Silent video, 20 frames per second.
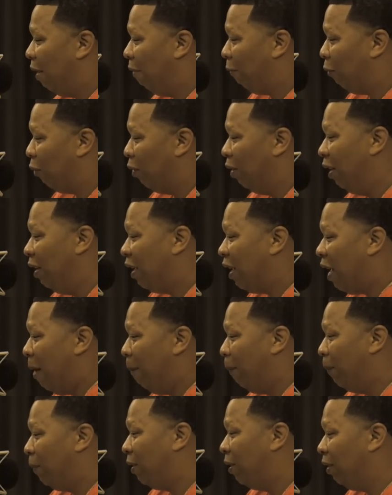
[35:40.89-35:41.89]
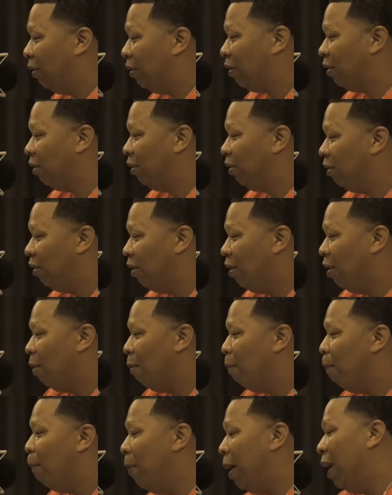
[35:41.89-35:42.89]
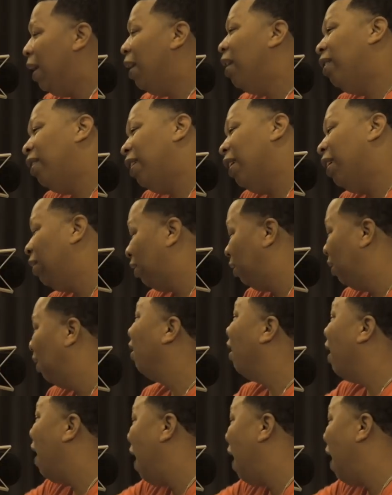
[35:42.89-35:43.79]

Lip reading: that friendly competition made that shit